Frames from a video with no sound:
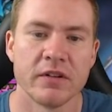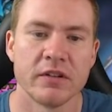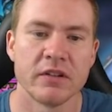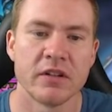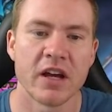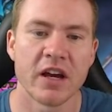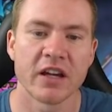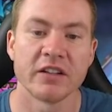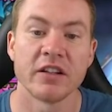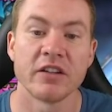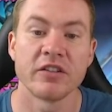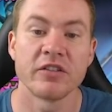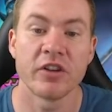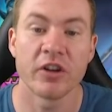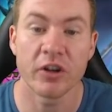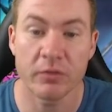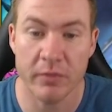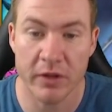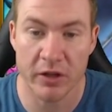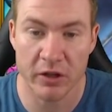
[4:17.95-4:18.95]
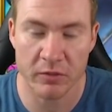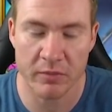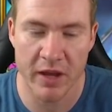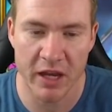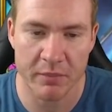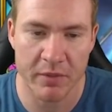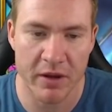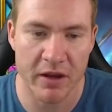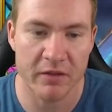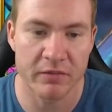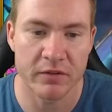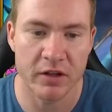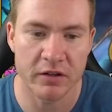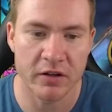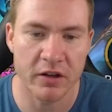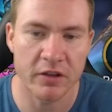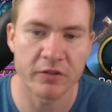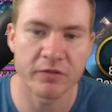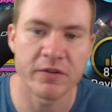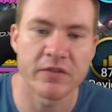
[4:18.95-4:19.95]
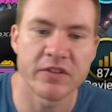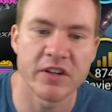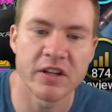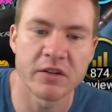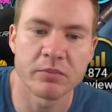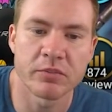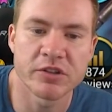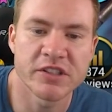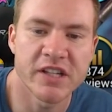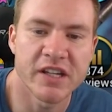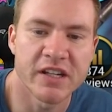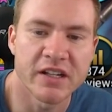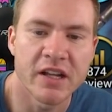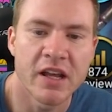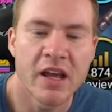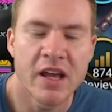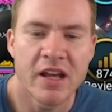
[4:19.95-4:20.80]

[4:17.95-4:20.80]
knocking the turn meter back by another 15%.